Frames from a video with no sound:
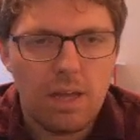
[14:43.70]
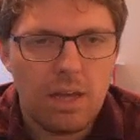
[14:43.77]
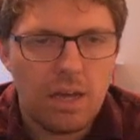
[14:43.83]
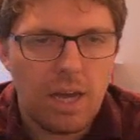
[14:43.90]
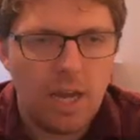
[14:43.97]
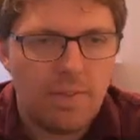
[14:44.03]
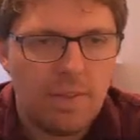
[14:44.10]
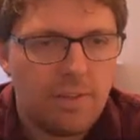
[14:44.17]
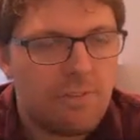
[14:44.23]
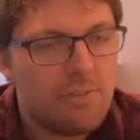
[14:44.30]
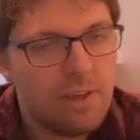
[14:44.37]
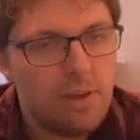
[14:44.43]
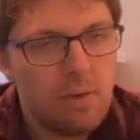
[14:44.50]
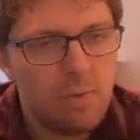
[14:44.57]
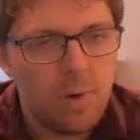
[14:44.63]
And let's
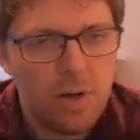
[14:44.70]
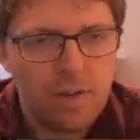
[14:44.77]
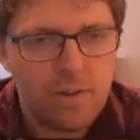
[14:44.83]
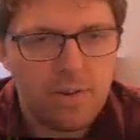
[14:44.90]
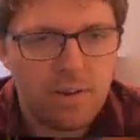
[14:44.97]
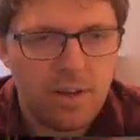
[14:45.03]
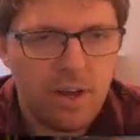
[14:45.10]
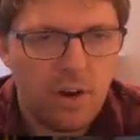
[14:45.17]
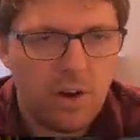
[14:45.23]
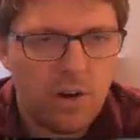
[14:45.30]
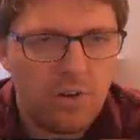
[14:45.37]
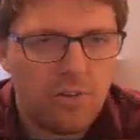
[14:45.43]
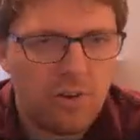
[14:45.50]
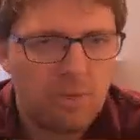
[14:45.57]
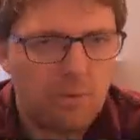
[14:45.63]
see what
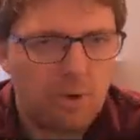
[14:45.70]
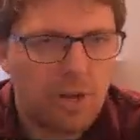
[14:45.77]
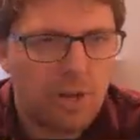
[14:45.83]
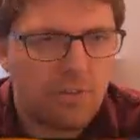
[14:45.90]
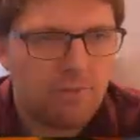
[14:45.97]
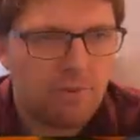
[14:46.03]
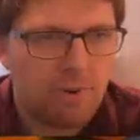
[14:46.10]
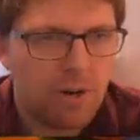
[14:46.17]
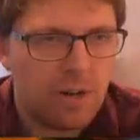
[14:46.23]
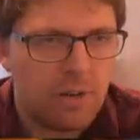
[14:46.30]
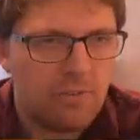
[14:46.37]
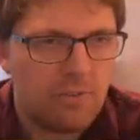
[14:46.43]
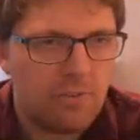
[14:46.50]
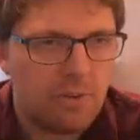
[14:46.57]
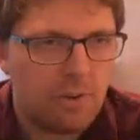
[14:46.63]
RNG brings for
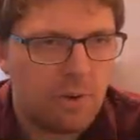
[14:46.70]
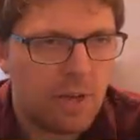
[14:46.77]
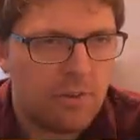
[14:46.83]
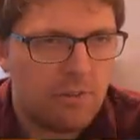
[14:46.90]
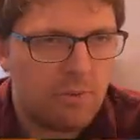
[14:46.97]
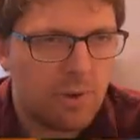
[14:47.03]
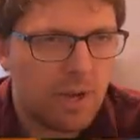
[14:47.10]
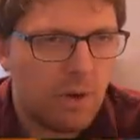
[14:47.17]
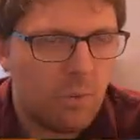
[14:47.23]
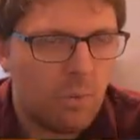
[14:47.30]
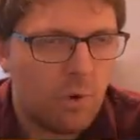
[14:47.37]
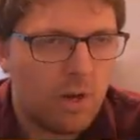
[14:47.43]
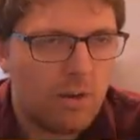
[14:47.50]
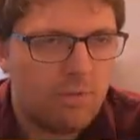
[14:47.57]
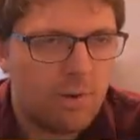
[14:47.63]
us. Okay, so we got
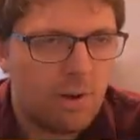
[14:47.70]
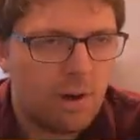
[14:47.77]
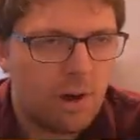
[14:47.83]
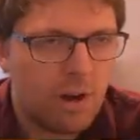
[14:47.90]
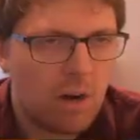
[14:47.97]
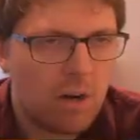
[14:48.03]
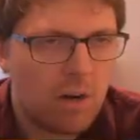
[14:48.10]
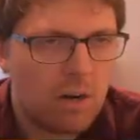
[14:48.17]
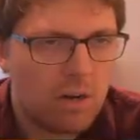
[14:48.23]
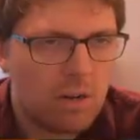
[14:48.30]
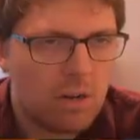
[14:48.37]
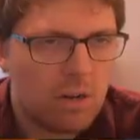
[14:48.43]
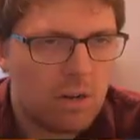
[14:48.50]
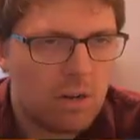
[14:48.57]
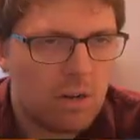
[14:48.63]
one of our
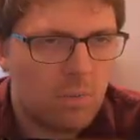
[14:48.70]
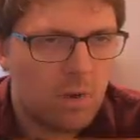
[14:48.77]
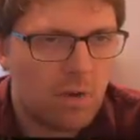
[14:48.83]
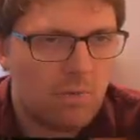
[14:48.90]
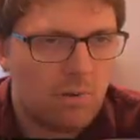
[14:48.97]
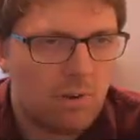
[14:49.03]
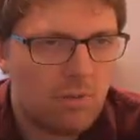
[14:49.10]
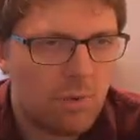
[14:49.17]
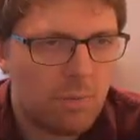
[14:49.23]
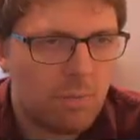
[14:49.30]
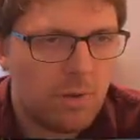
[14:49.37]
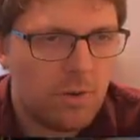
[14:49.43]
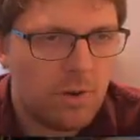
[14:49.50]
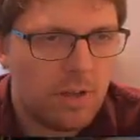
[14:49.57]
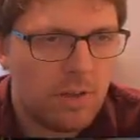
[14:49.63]
sweep
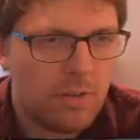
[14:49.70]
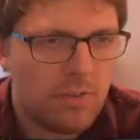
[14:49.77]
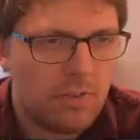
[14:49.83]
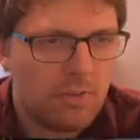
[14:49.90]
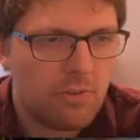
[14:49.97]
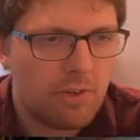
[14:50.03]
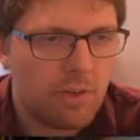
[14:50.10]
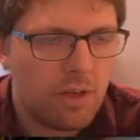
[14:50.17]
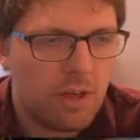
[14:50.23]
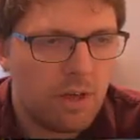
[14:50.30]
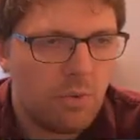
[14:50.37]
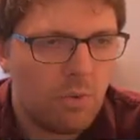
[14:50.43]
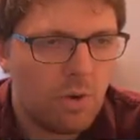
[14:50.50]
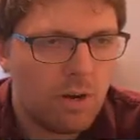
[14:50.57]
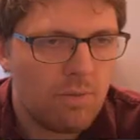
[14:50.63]
units,
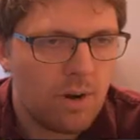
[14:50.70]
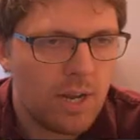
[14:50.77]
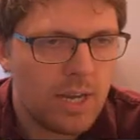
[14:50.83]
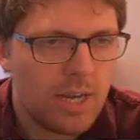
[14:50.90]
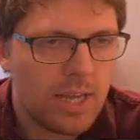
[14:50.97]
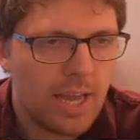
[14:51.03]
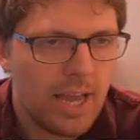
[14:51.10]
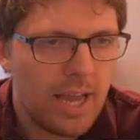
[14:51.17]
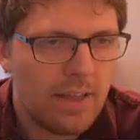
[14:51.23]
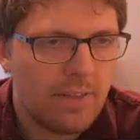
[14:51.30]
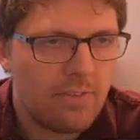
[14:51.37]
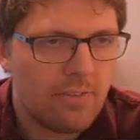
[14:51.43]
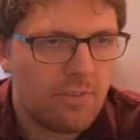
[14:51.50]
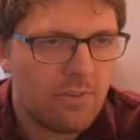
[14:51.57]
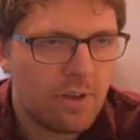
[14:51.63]
one of our
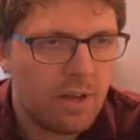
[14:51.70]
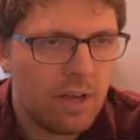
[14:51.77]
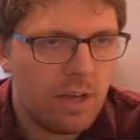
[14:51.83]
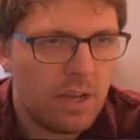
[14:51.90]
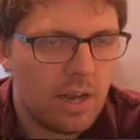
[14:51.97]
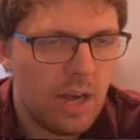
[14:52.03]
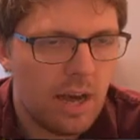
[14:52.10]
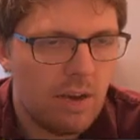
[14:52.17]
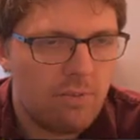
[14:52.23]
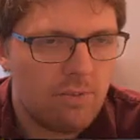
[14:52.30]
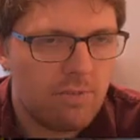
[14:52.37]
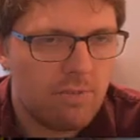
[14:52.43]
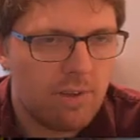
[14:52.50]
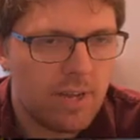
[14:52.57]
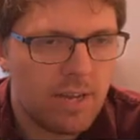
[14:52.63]
incants, an Alpha
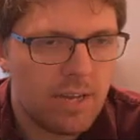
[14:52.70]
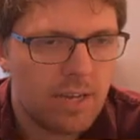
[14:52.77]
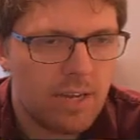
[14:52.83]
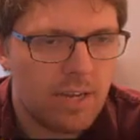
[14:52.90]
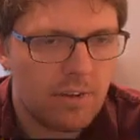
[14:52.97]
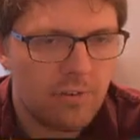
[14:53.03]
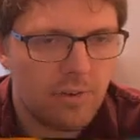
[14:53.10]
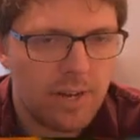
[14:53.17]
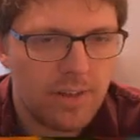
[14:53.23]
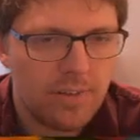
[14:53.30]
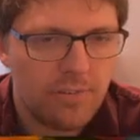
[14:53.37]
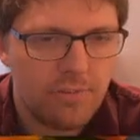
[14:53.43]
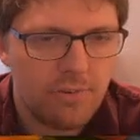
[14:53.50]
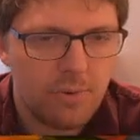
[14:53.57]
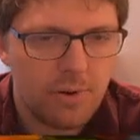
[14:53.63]
Fiend, and a Train
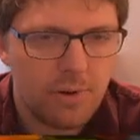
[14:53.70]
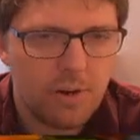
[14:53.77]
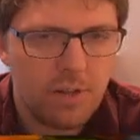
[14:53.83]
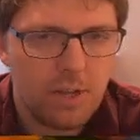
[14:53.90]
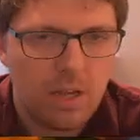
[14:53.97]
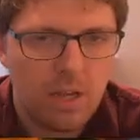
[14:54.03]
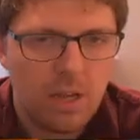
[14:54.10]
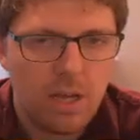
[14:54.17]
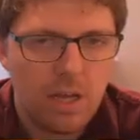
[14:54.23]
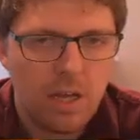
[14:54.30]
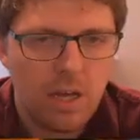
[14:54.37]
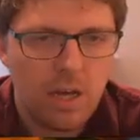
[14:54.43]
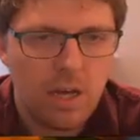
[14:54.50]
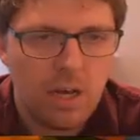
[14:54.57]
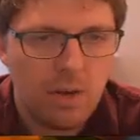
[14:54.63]
Steward.
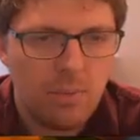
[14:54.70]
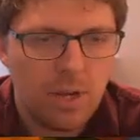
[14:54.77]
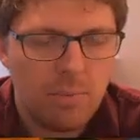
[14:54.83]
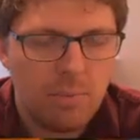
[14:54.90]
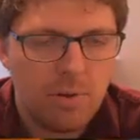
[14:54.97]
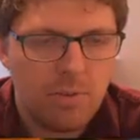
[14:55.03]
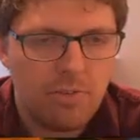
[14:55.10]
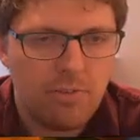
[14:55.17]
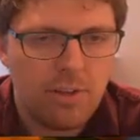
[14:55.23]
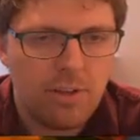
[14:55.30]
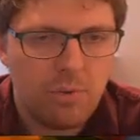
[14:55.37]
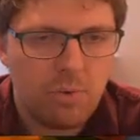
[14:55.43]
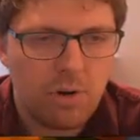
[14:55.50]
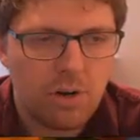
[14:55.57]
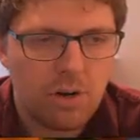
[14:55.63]
We can put
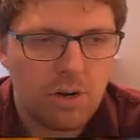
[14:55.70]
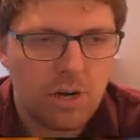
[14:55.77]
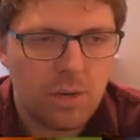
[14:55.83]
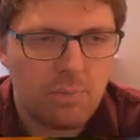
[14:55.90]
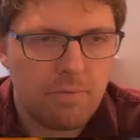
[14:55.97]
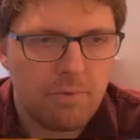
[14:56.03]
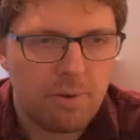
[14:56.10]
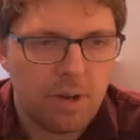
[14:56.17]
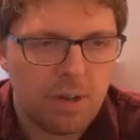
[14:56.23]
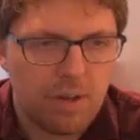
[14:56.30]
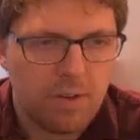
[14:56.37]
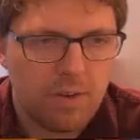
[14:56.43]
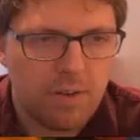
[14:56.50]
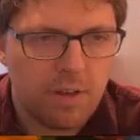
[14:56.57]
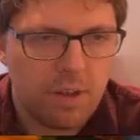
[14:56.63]
Steelworker up front,
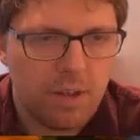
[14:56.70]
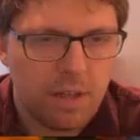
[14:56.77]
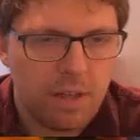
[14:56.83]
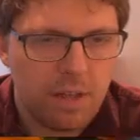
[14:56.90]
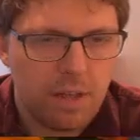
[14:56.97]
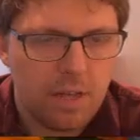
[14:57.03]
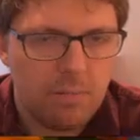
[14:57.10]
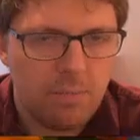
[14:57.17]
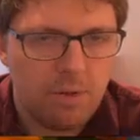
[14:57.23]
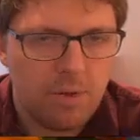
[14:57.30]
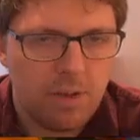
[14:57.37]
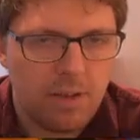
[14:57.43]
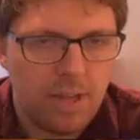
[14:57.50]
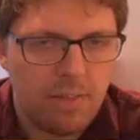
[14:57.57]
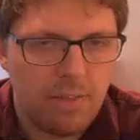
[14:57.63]

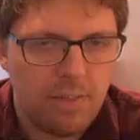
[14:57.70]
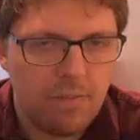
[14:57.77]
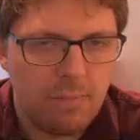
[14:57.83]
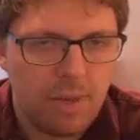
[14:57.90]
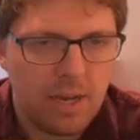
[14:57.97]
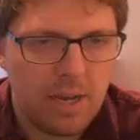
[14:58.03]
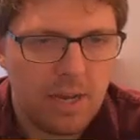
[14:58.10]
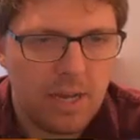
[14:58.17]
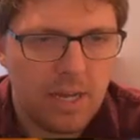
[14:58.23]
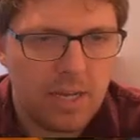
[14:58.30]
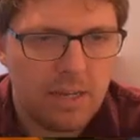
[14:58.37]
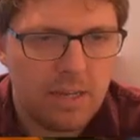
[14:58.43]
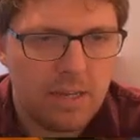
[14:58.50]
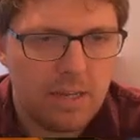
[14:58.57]
put Tethys behind.